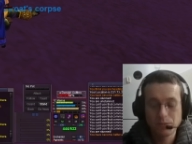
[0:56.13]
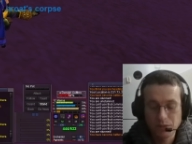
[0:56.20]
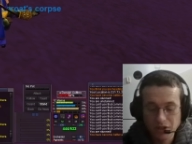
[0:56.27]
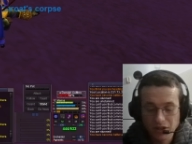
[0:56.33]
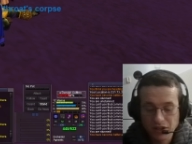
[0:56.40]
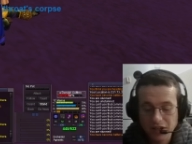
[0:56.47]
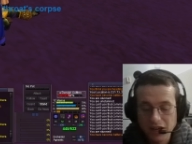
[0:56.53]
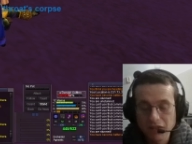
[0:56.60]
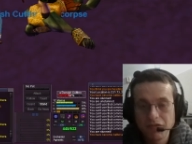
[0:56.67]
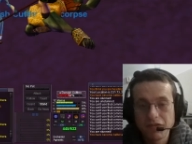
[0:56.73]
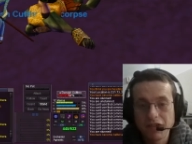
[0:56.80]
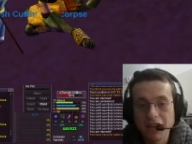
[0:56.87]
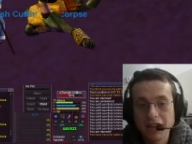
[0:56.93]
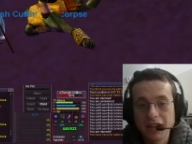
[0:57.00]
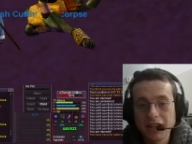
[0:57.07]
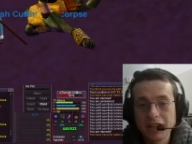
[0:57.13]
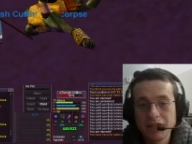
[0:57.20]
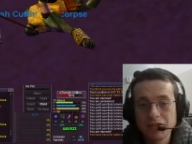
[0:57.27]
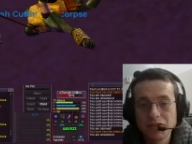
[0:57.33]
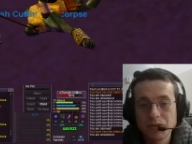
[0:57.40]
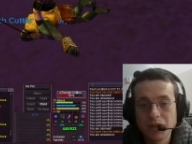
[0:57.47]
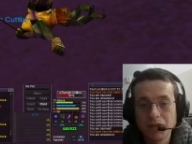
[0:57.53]
We are now finally
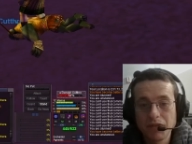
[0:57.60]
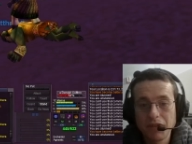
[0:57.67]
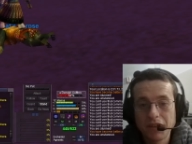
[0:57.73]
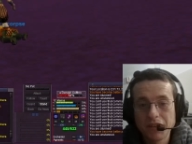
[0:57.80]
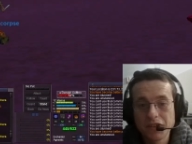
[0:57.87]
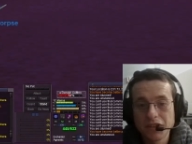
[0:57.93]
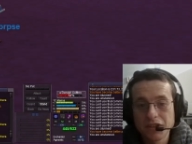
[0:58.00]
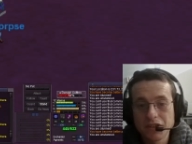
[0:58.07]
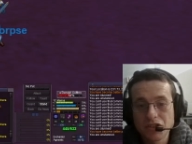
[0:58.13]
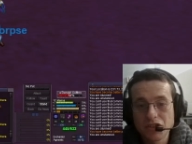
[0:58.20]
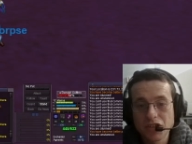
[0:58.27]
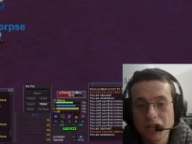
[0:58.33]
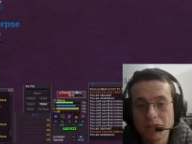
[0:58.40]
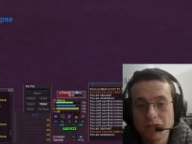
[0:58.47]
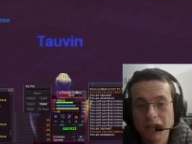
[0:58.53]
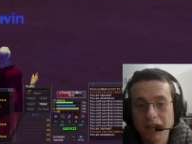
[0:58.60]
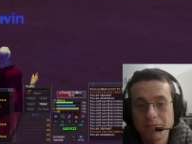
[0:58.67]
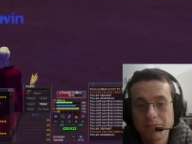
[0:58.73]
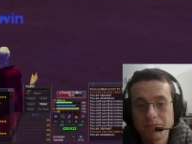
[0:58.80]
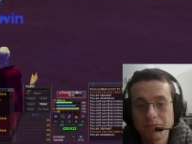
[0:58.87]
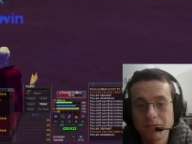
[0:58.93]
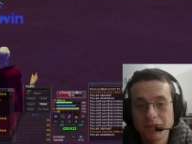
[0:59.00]
level 12. We can start the charm game.